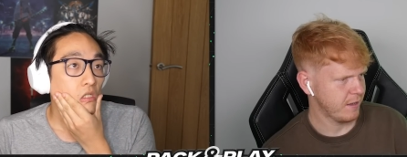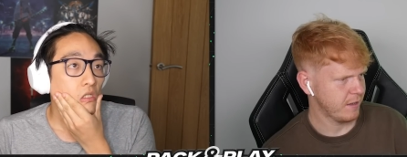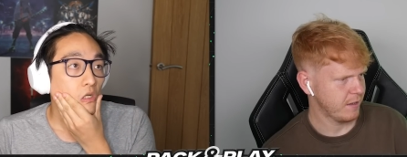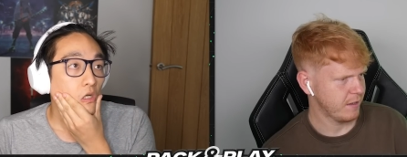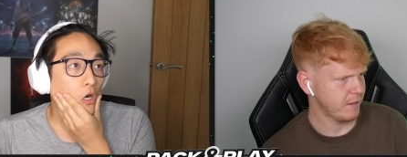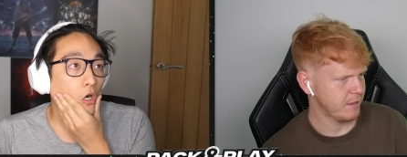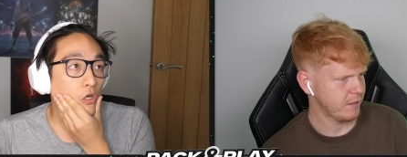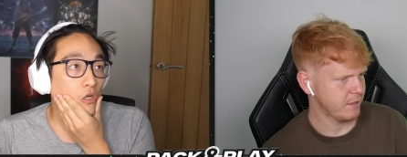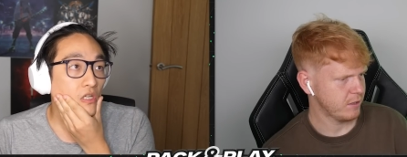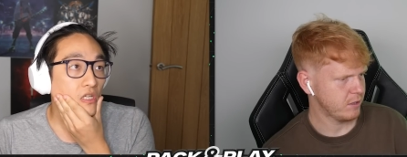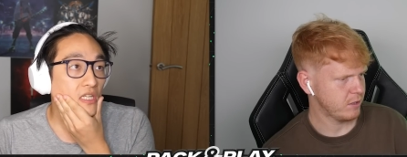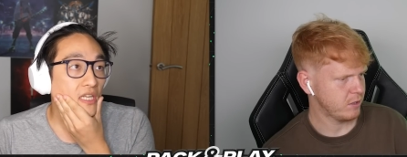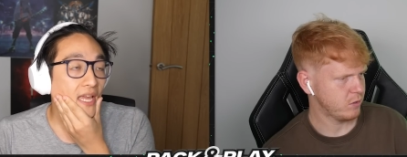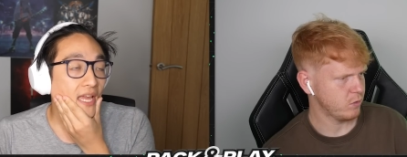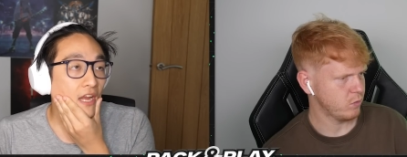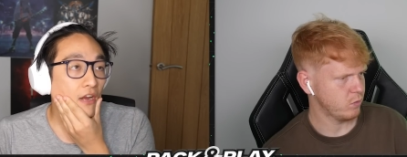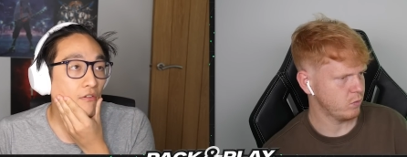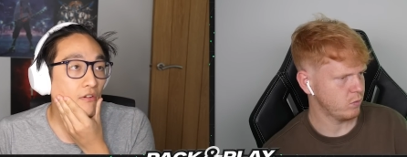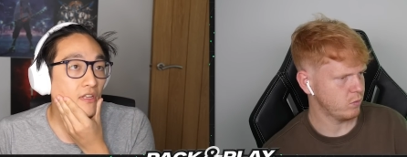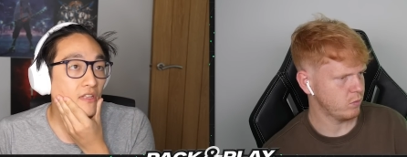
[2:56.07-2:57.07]

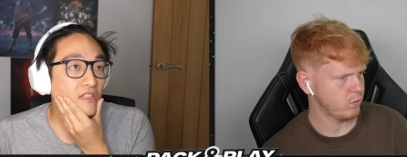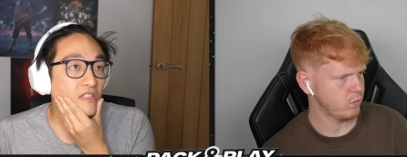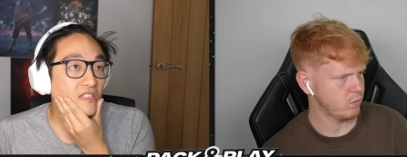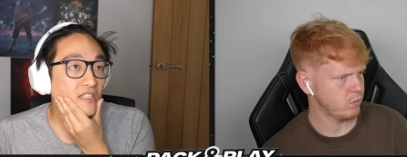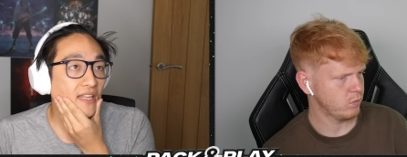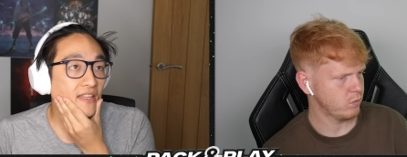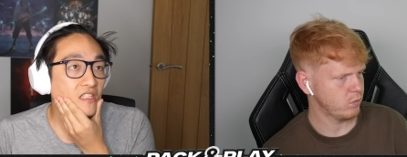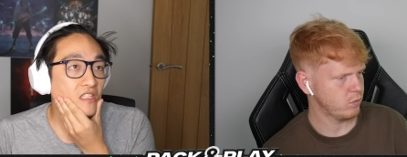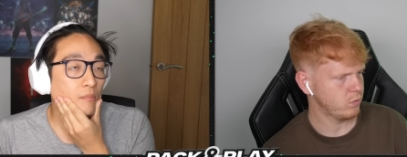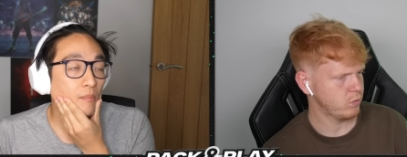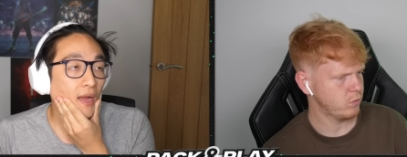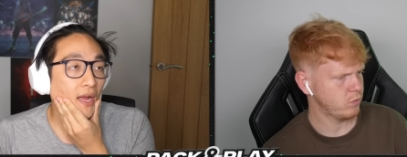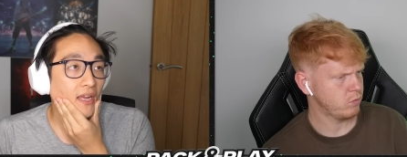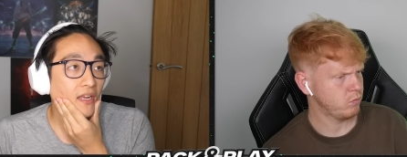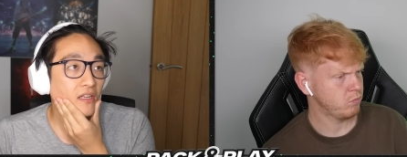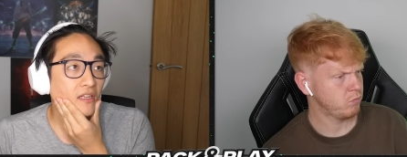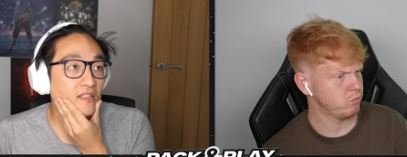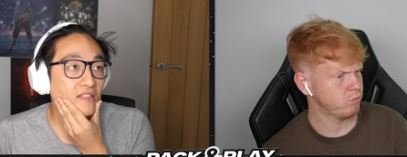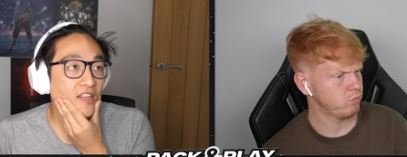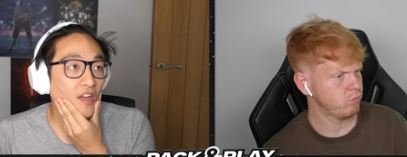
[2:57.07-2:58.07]
Speaker 1: Hungarian
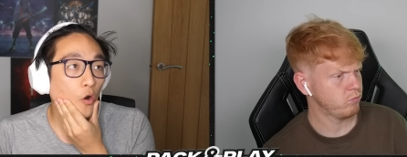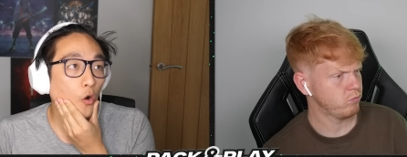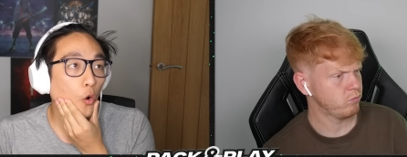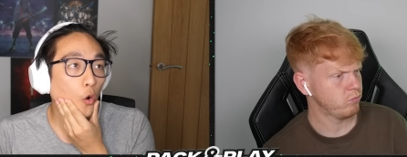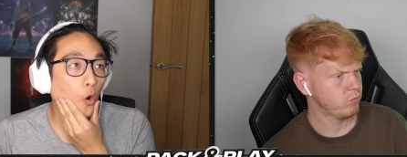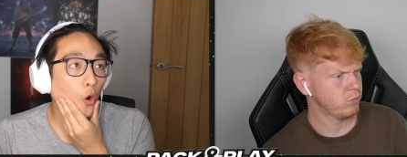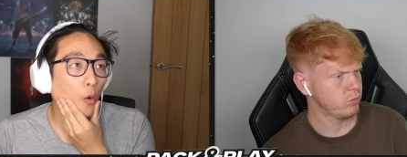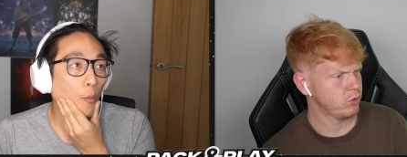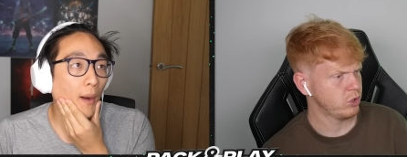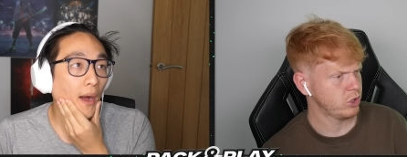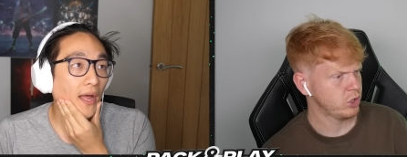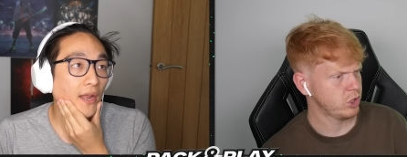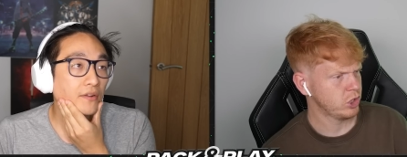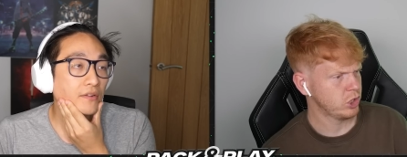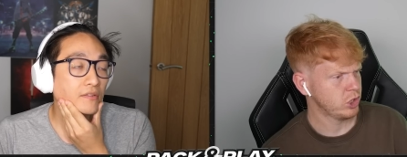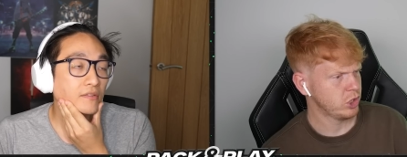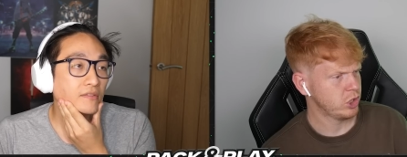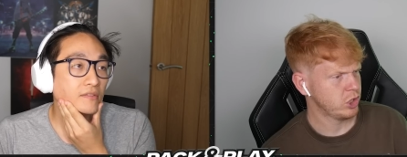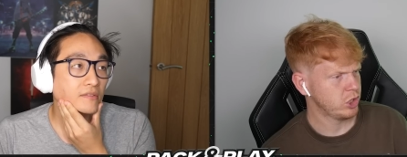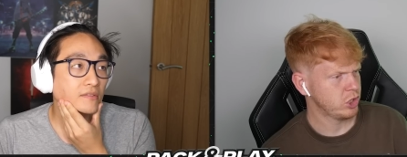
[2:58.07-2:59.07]
centre-back. Is that Orban?
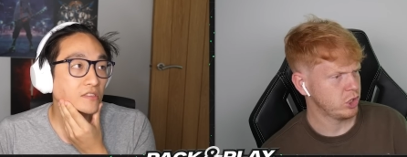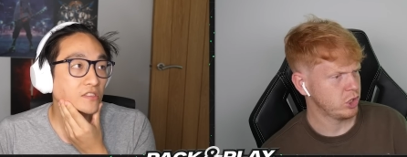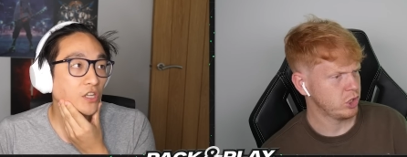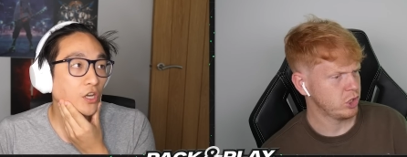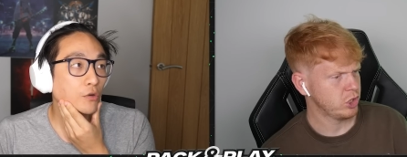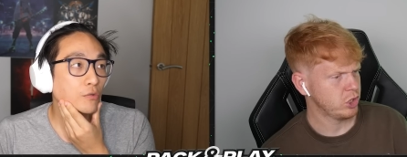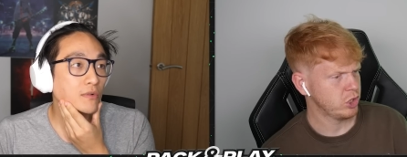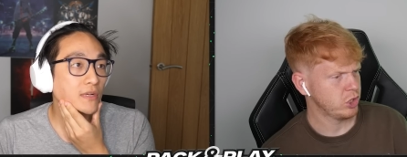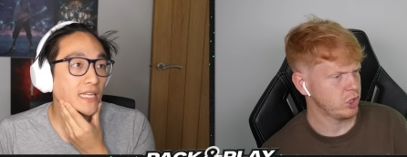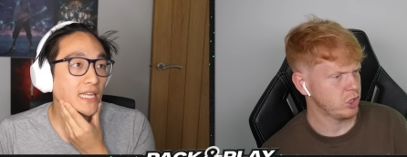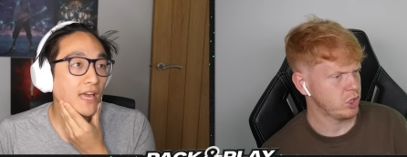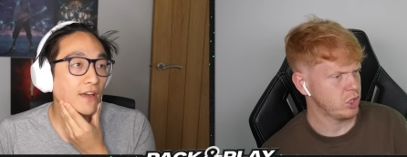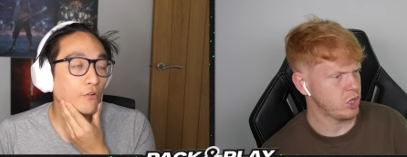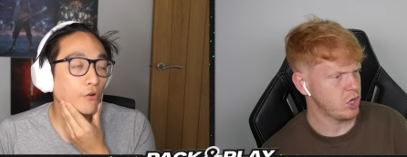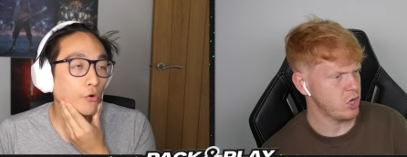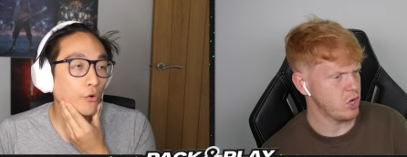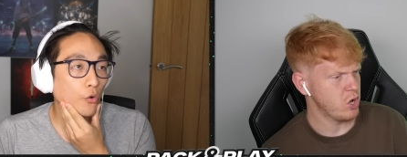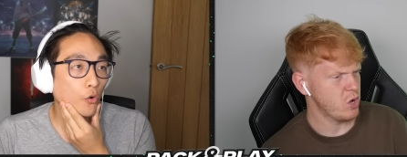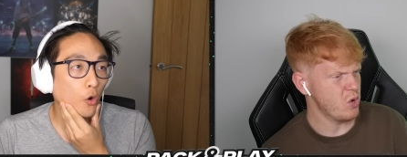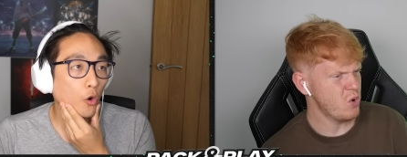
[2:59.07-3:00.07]
It's only ever
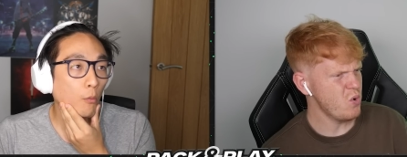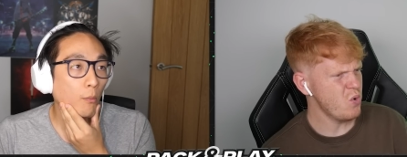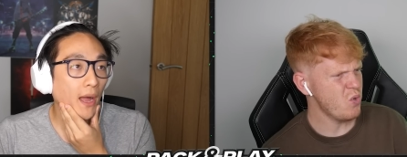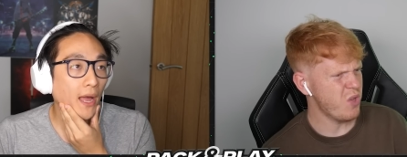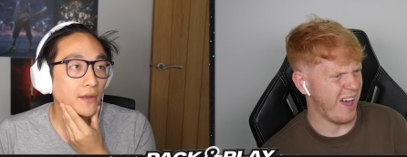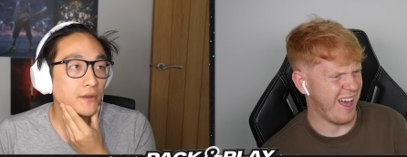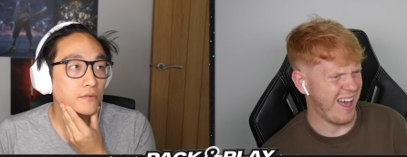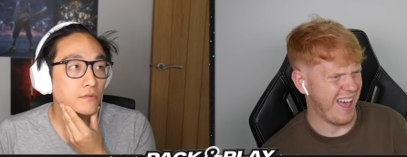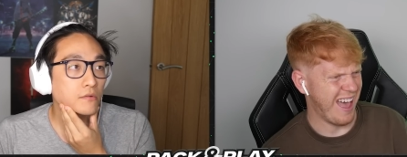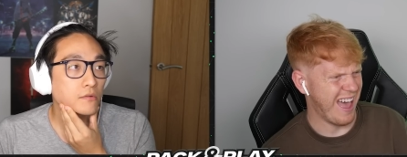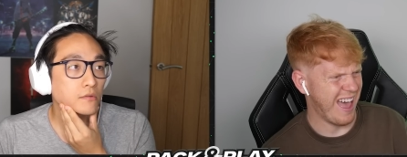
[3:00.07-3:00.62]
Orban. Who the